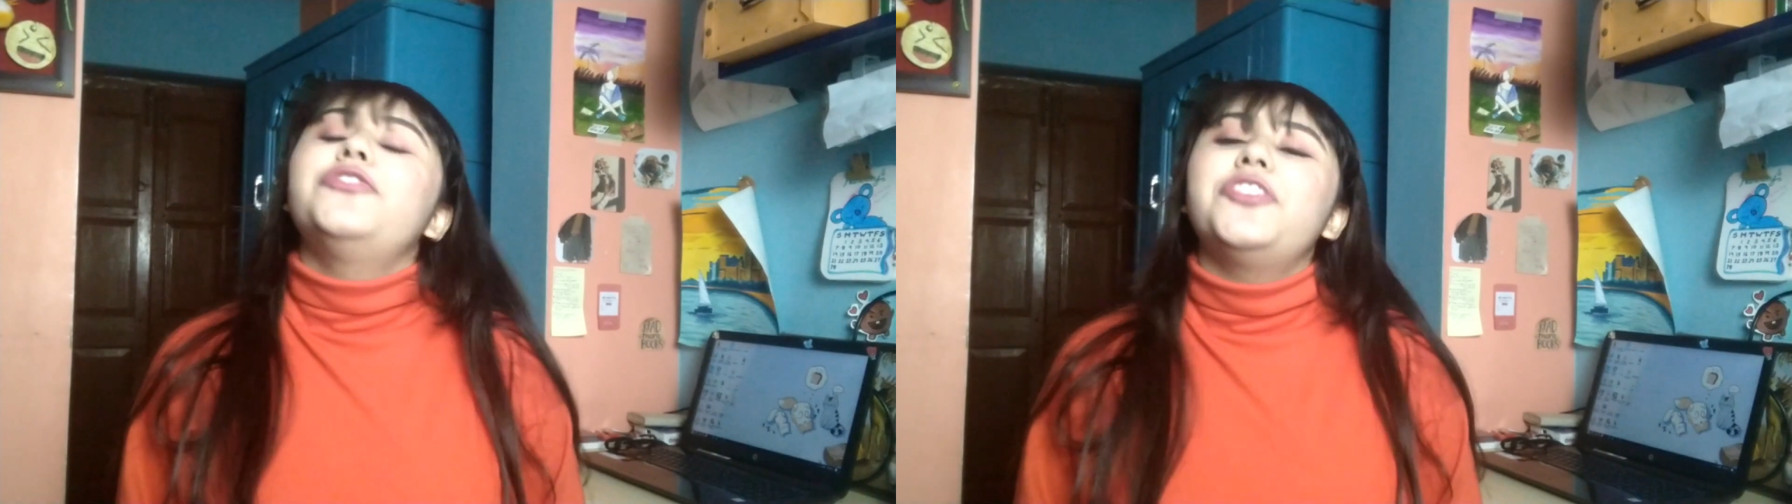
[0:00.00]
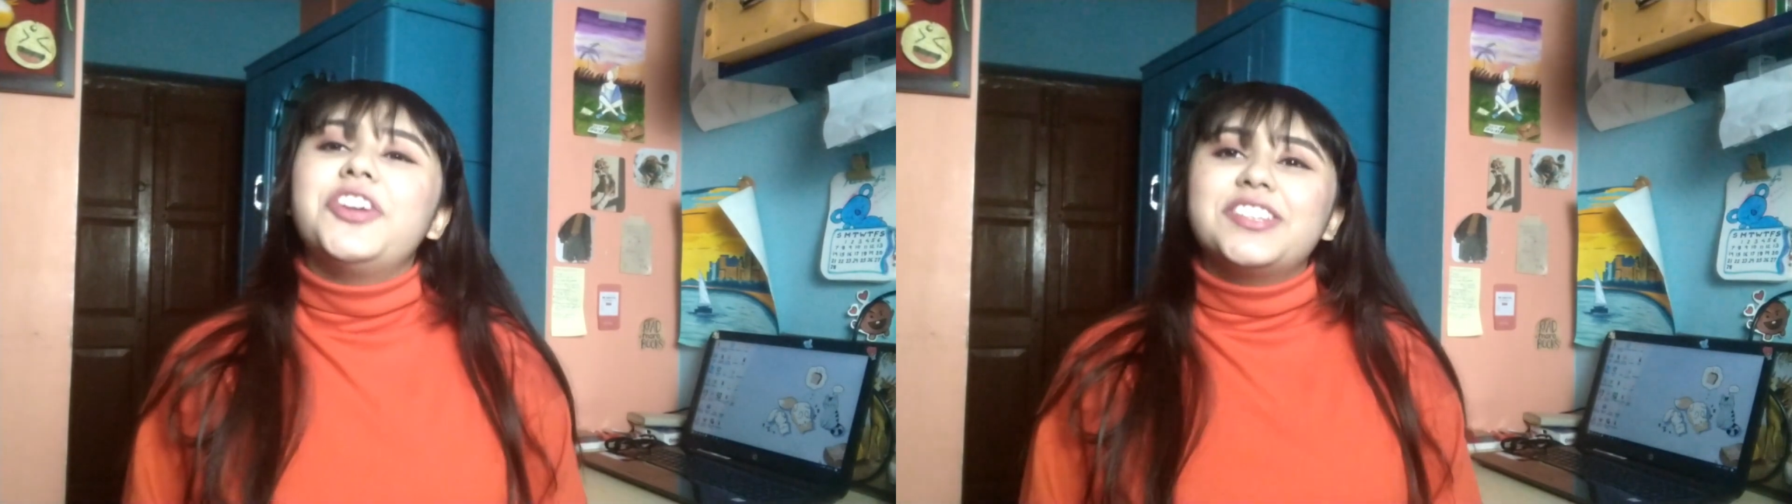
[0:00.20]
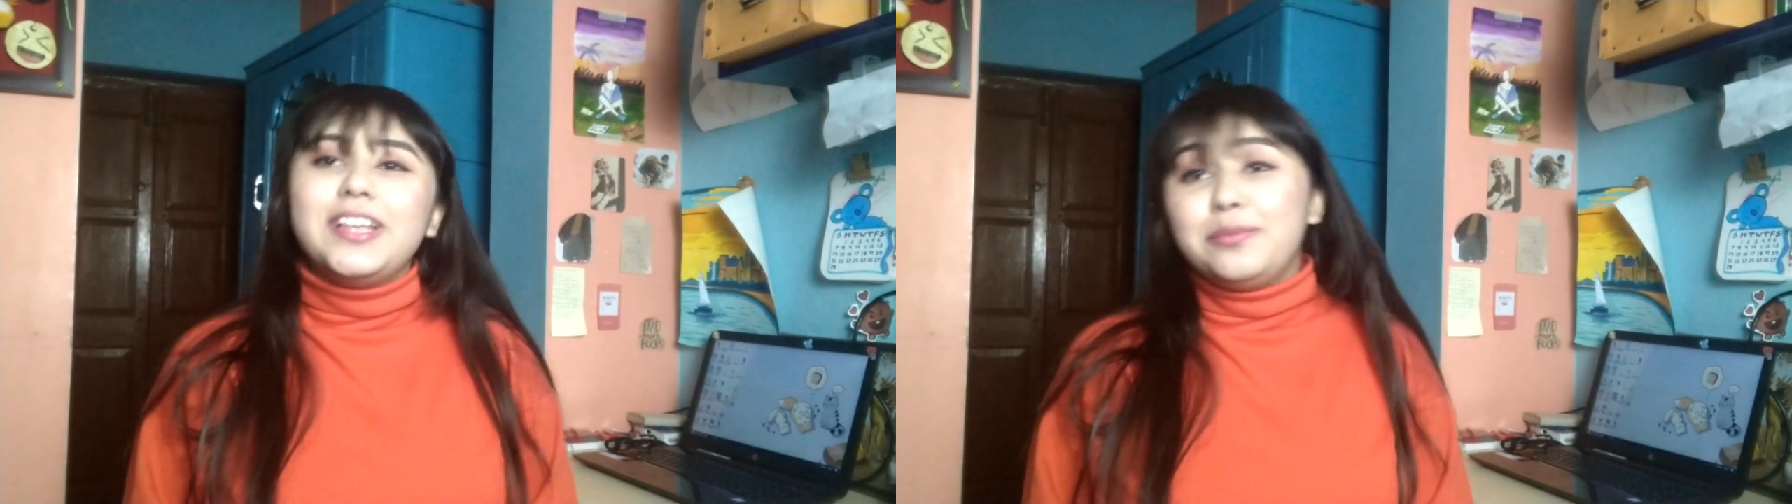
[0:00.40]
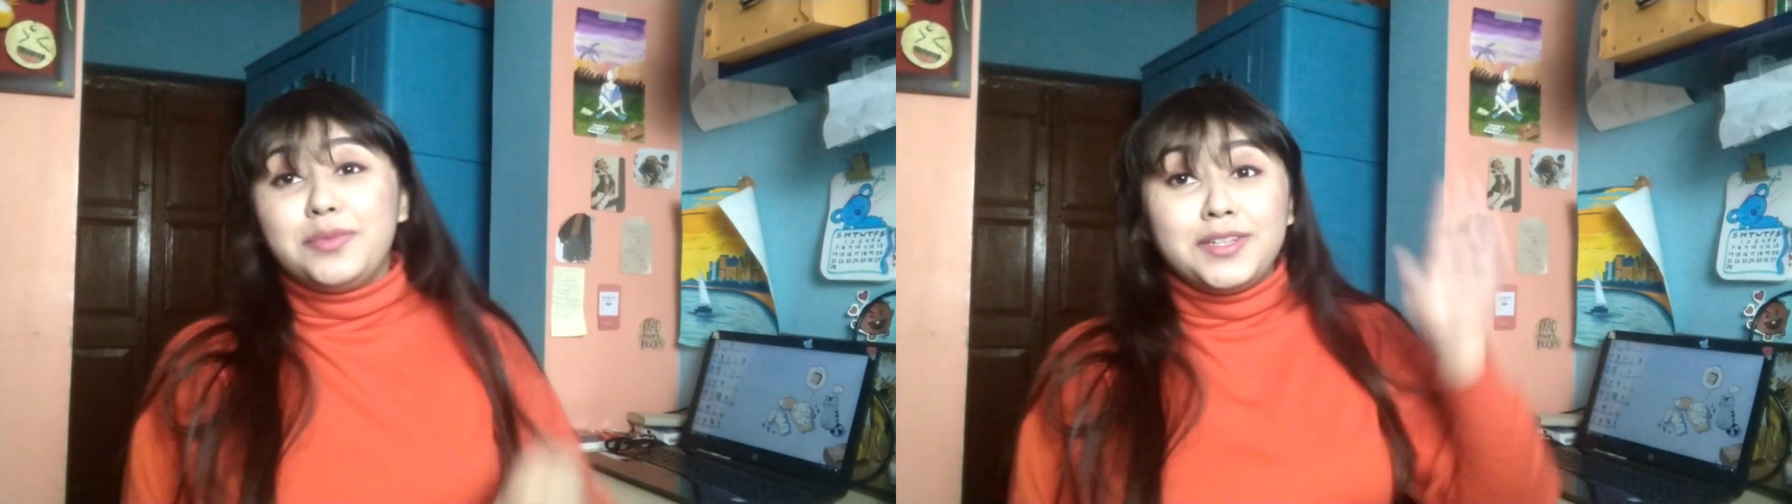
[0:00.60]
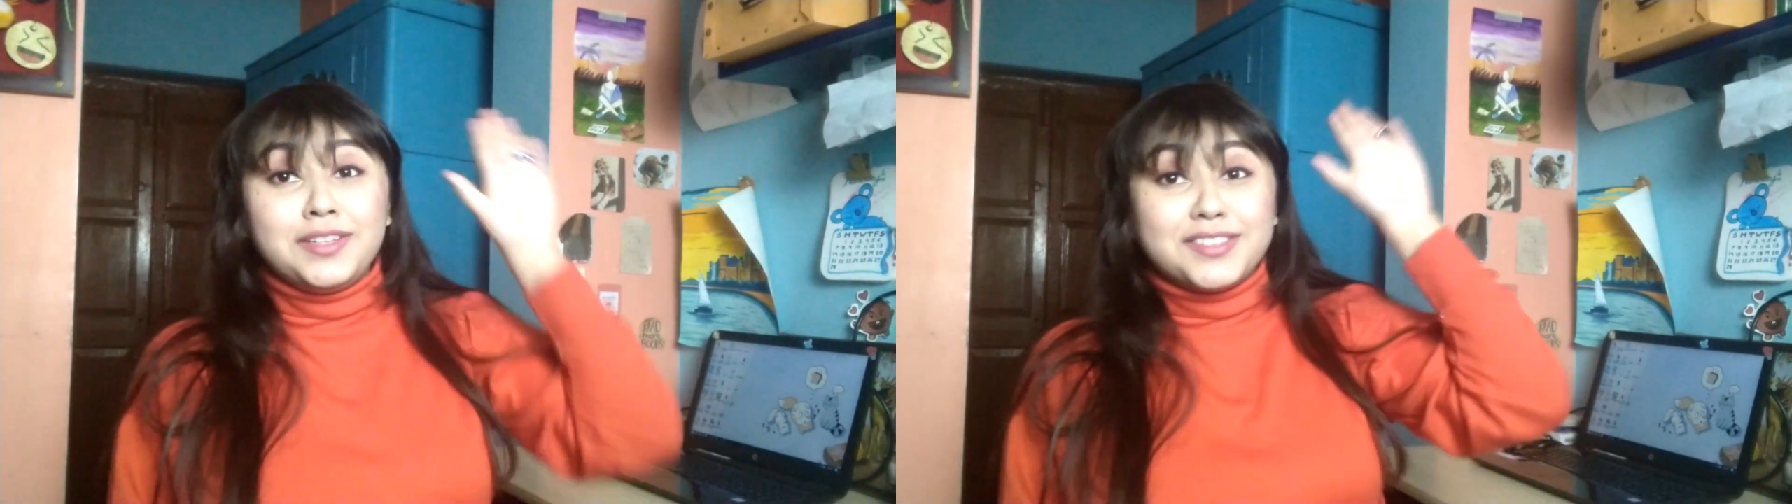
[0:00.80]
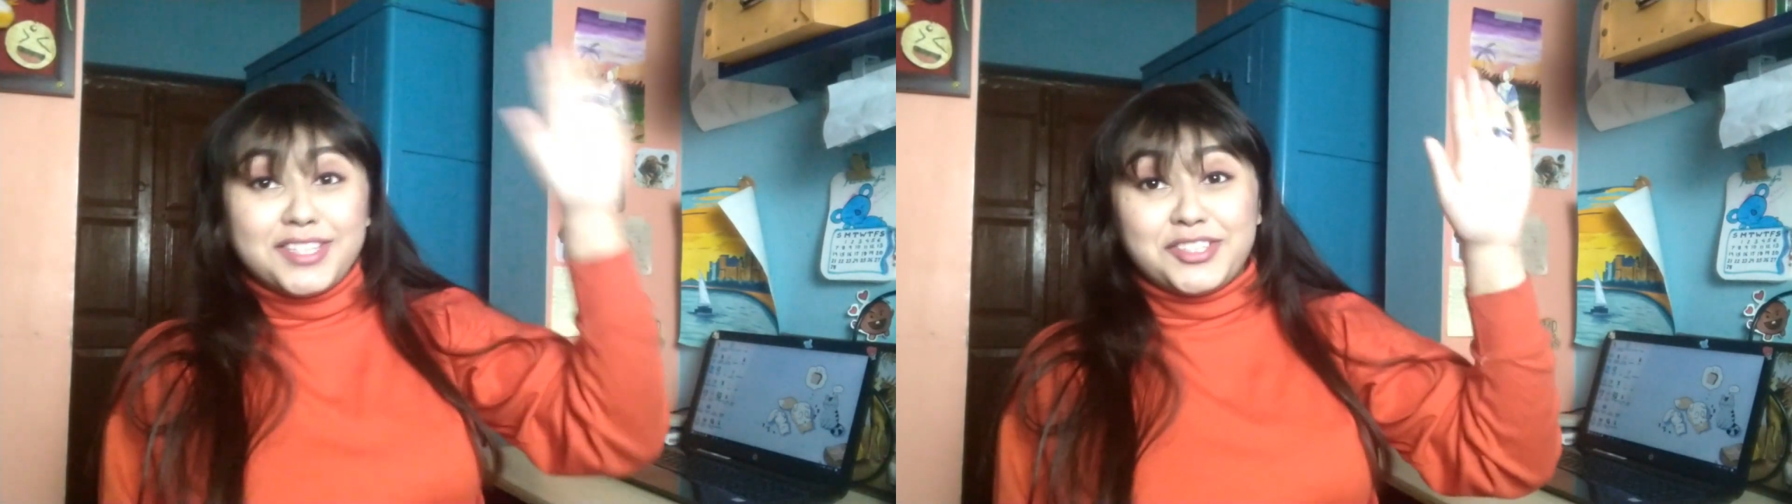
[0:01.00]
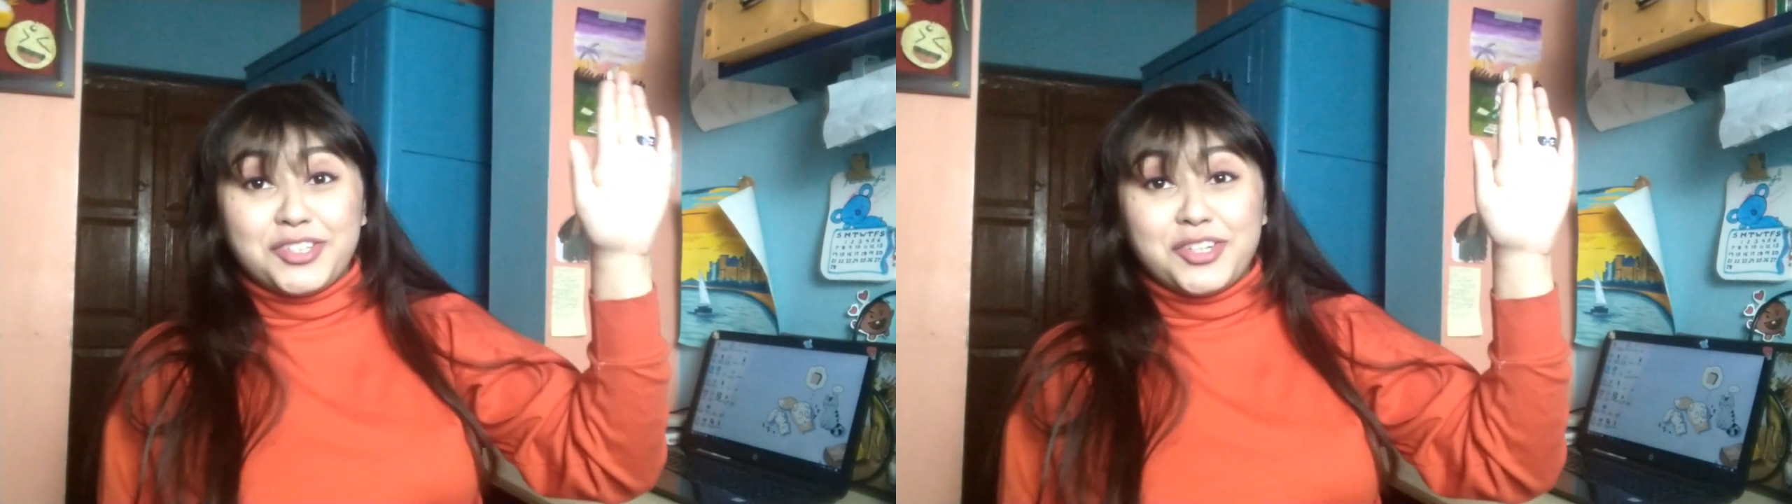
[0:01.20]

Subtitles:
For example, this